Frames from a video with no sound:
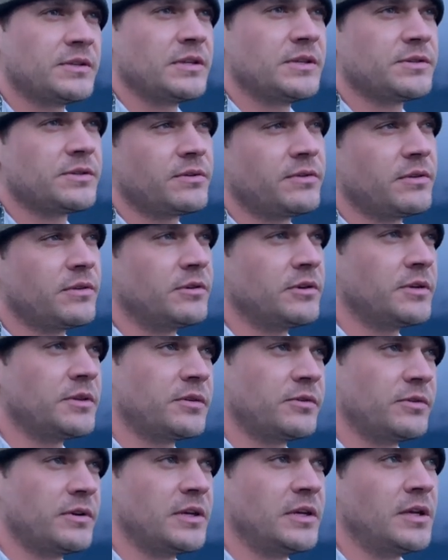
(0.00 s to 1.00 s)
these are
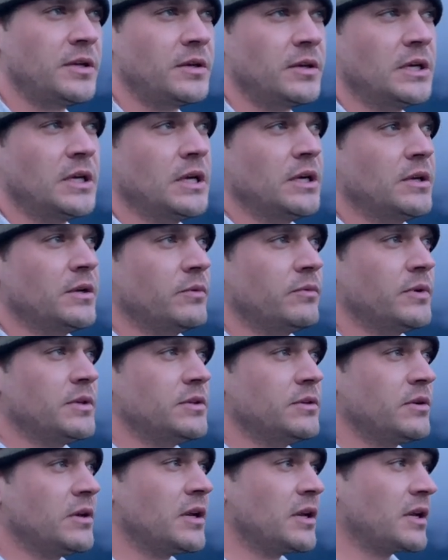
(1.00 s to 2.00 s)
33
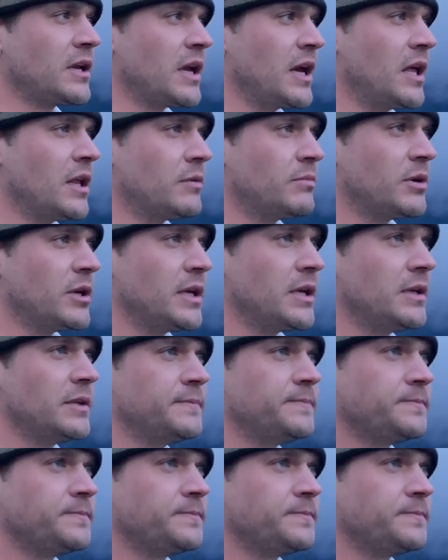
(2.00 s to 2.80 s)
got to calibrate.